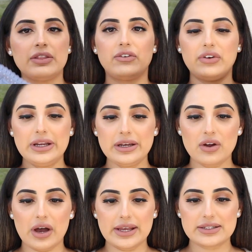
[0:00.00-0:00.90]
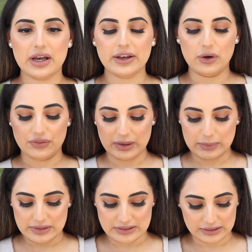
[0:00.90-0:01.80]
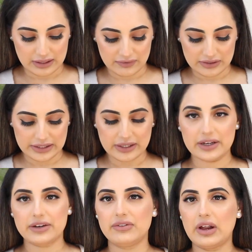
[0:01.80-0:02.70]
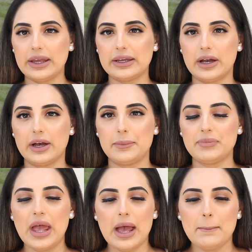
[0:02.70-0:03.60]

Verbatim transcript: They're really nice. I got them in this lovely kind of like um,